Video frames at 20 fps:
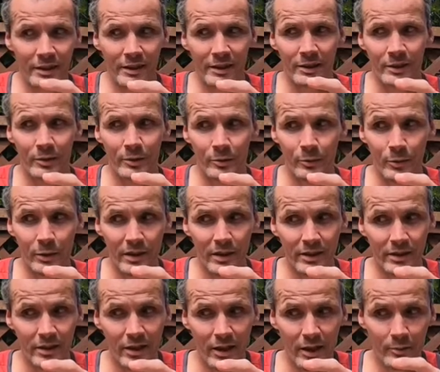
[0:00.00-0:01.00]
when it
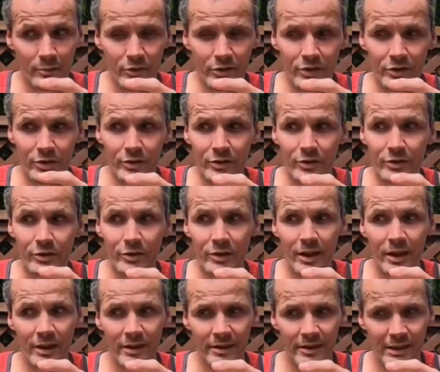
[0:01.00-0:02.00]
comes to the
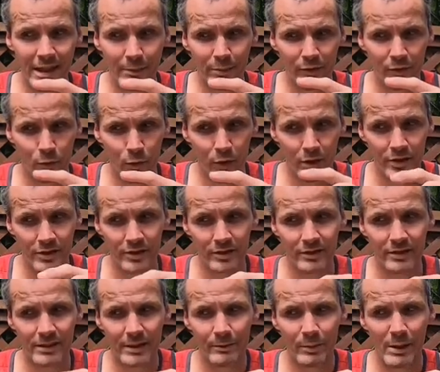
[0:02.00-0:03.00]
type of questions that
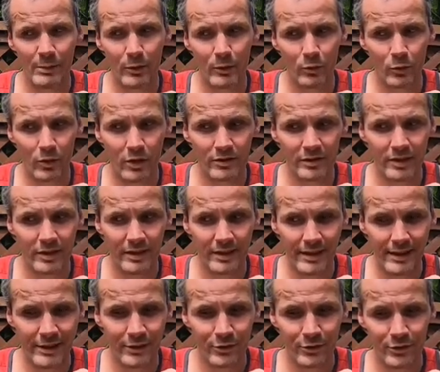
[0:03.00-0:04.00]
people want the
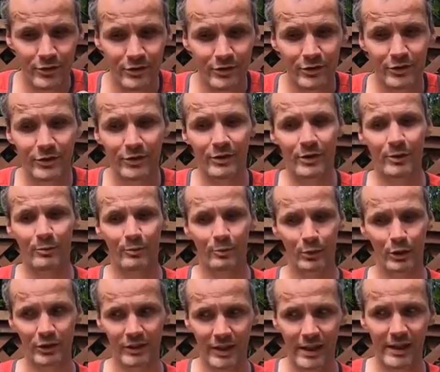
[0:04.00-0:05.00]
answers to
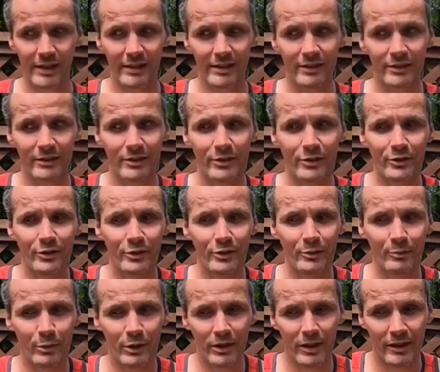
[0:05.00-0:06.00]
pertaining to
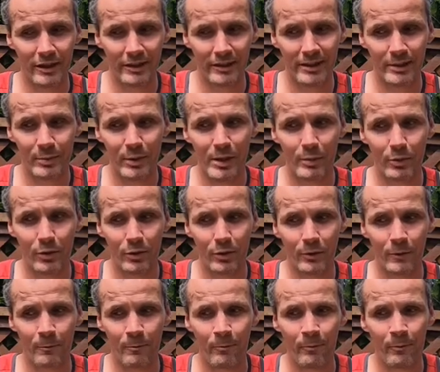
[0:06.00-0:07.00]
blind people.
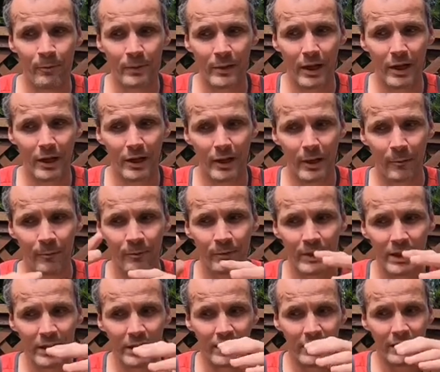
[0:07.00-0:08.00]
Um,
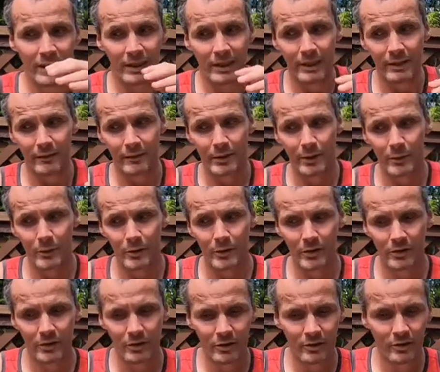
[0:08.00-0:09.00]
if you were to go
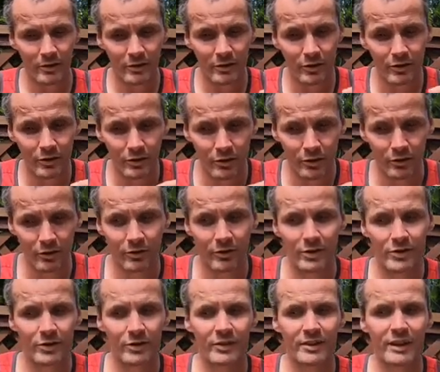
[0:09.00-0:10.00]
to Google search
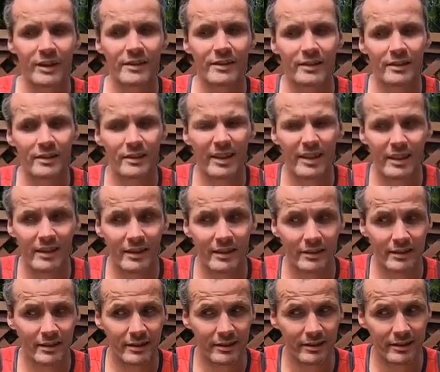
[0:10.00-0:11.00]
engine and
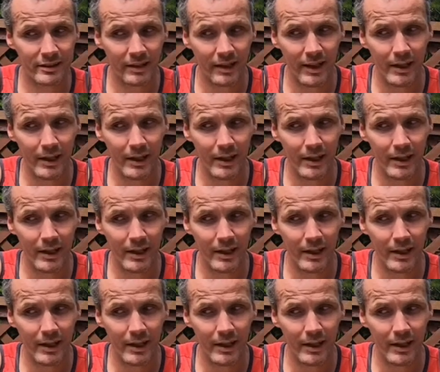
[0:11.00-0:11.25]
type